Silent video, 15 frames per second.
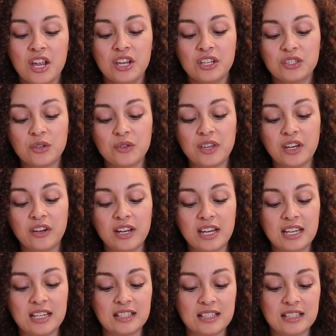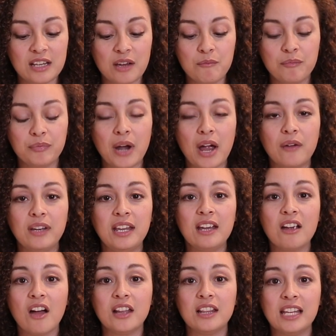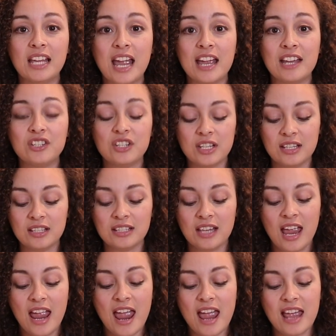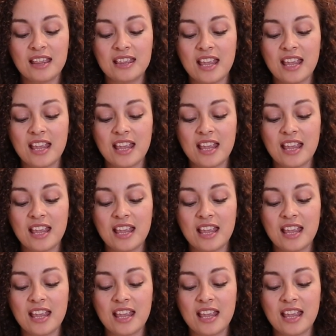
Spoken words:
So there is some browning on the edges, and